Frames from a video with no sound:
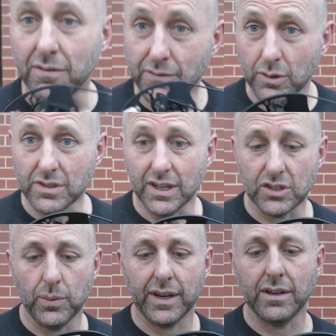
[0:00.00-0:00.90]
It feels like
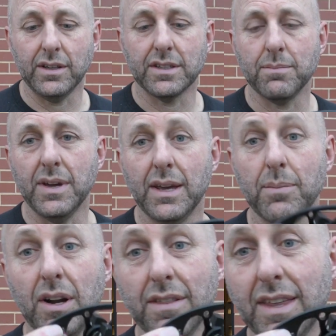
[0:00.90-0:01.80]
29 to me,
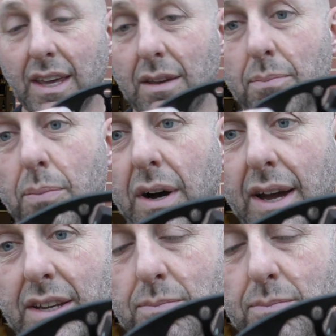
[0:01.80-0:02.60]
but I think by